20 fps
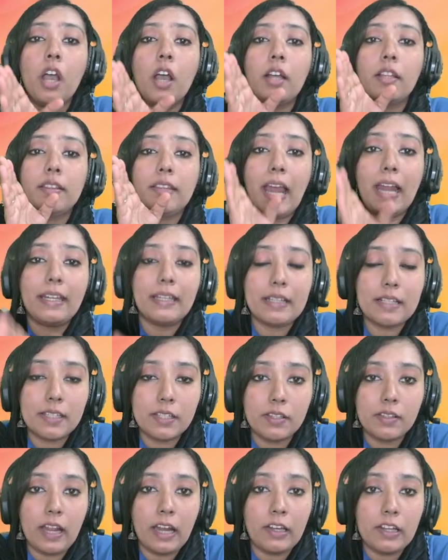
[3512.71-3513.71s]
that
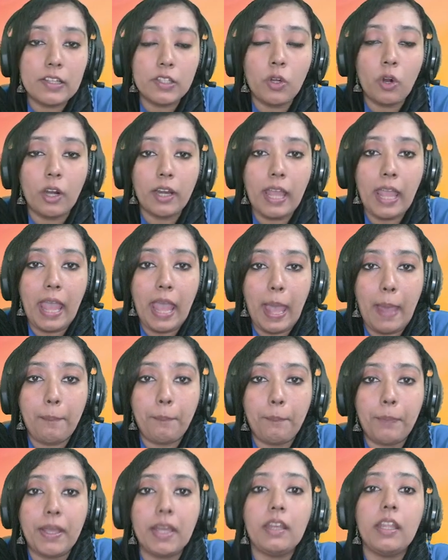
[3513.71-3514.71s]
is going to
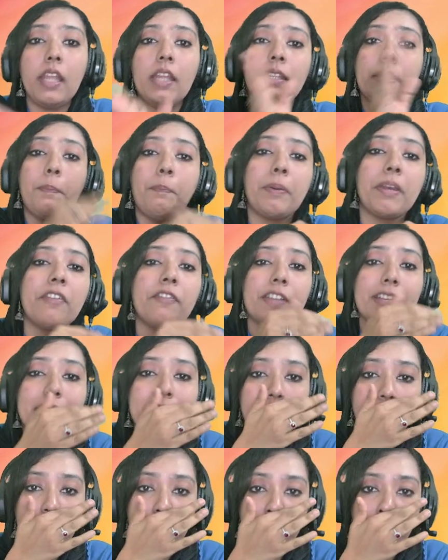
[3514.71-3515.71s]
happen in the previous
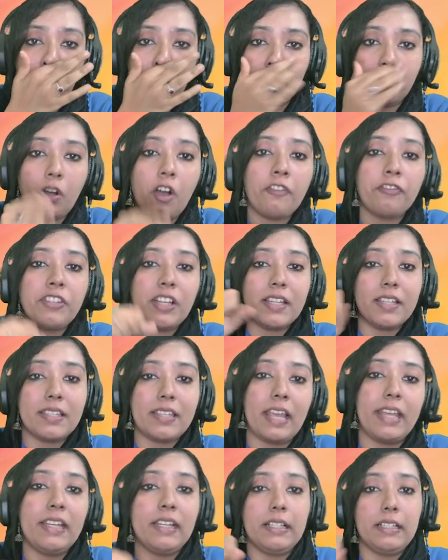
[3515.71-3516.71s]
video of that
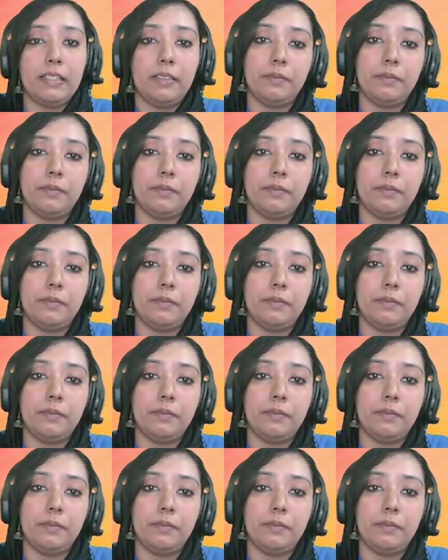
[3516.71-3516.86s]
cycle.